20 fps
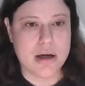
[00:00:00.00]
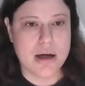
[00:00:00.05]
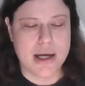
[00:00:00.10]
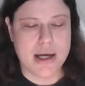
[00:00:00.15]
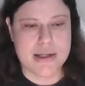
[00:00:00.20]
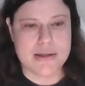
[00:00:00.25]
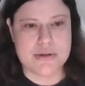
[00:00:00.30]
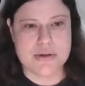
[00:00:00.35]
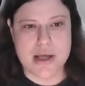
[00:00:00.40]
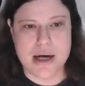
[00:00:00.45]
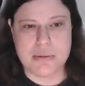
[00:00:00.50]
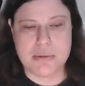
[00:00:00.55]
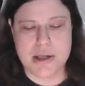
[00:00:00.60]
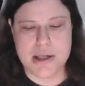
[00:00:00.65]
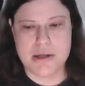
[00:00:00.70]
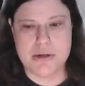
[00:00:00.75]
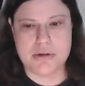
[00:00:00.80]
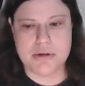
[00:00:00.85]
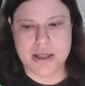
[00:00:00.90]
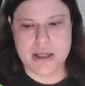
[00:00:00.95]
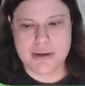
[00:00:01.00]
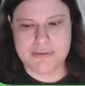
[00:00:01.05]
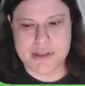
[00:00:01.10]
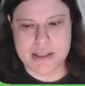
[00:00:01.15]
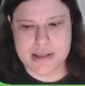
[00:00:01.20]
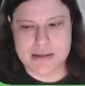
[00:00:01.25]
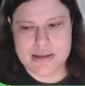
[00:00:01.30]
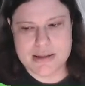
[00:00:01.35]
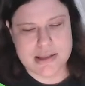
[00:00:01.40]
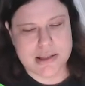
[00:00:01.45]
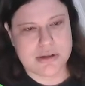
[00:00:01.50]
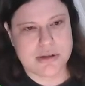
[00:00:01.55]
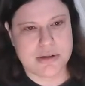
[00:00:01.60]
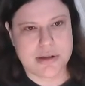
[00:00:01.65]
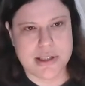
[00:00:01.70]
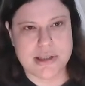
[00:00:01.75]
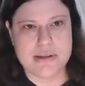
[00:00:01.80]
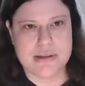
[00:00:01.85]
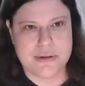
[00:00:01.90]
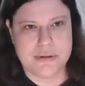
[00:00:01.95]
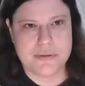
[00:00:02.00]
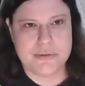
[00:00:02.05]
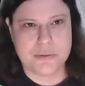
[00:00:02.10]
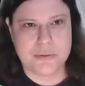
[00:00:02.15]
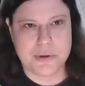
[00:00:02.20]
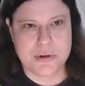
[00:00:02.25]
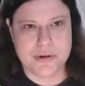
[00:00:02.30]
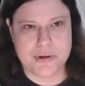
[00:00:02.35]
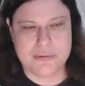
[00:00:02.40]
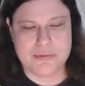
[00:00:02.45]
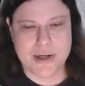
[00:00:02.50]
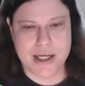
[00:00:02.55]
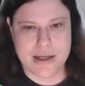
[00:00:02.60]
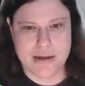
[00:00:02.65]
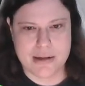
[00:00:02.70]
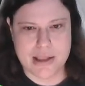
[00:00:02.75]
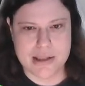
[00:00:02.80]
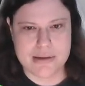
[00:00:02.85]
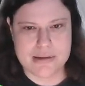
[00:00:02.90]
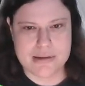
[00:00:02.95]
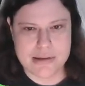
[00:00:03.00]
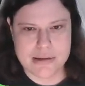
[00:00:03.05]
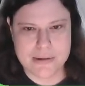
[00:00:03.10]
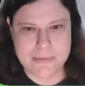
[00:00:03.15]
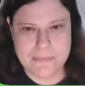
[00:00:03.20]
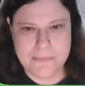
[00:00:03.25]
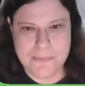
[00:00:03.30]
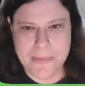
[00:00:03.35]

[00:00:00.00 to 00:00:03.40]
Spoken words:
And so that way you don't have to consider it for the final answer.